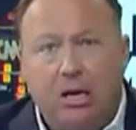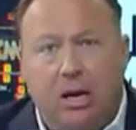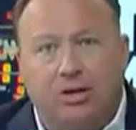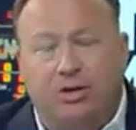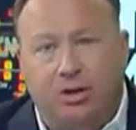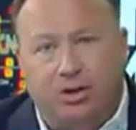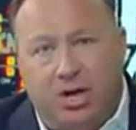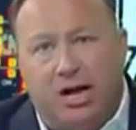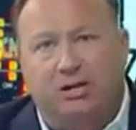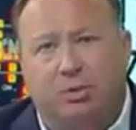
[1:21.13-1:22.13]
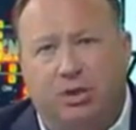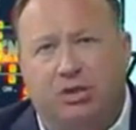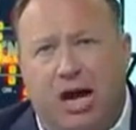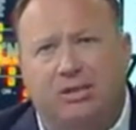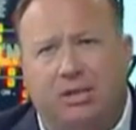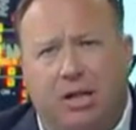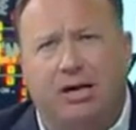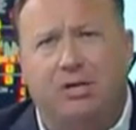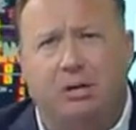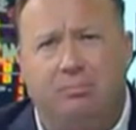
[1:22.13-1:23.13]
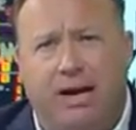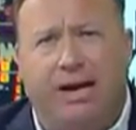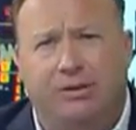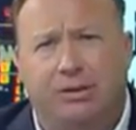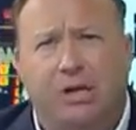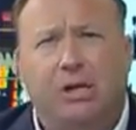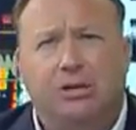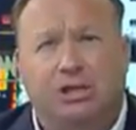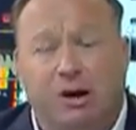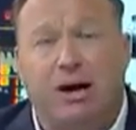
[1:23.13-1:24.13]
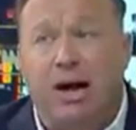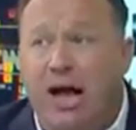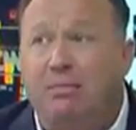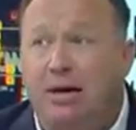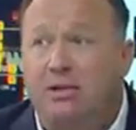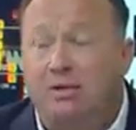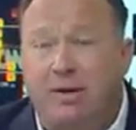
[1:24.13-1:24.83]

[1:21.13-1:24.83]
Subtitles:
Let's discuss what this isolation means straight ahead, because if